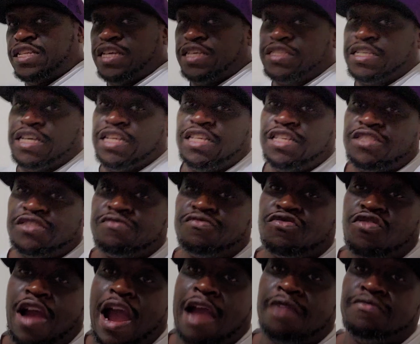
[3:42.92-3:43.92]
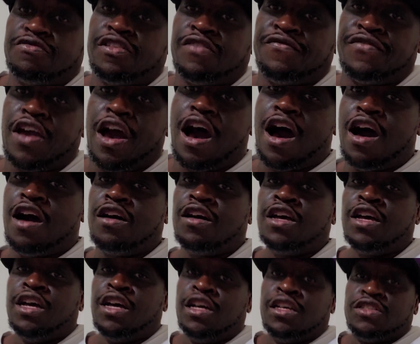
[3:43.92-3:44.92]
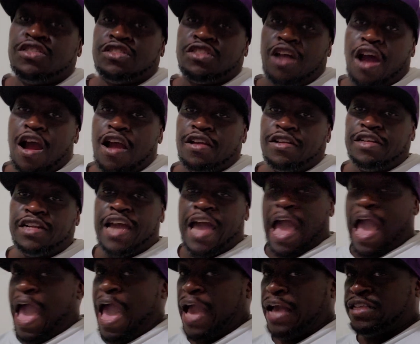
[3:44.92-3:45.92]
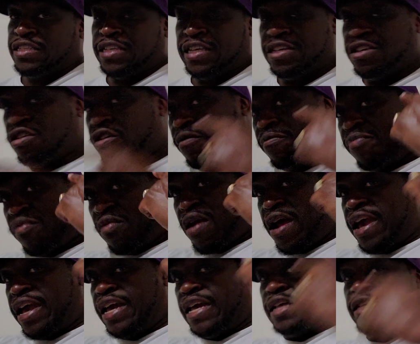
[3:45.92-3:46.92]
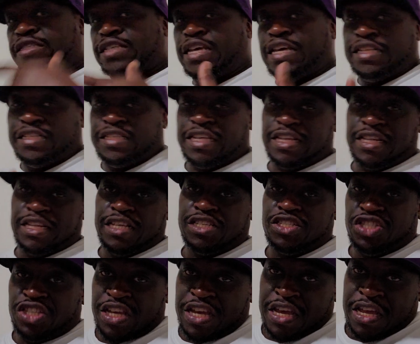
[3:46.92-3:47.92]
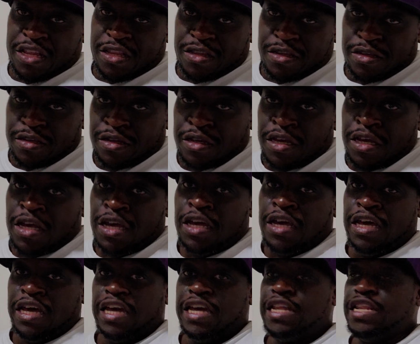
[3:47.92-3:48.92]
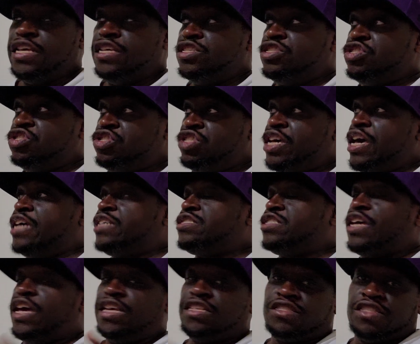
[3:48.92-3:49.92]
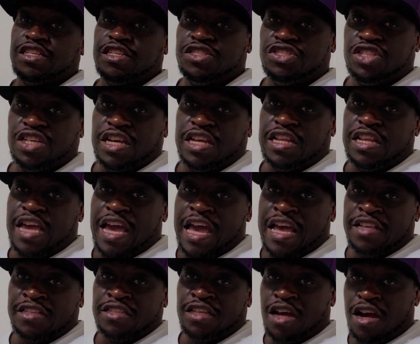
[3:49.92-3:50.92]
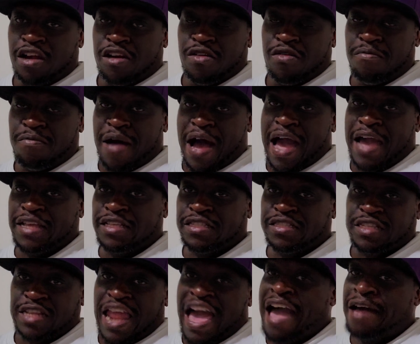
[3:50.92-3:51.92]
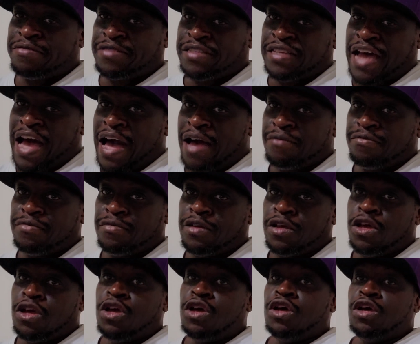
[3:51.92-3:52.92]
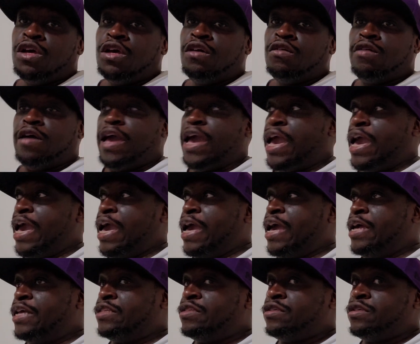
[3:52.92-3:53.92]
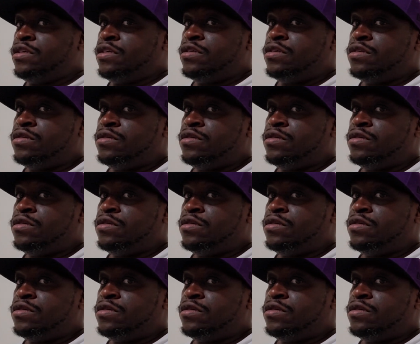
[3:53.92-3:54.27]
this, any subscribers, if y'all starting to ask in your brains, is it legit? It is just as legit as Hunter Biden's laptop. And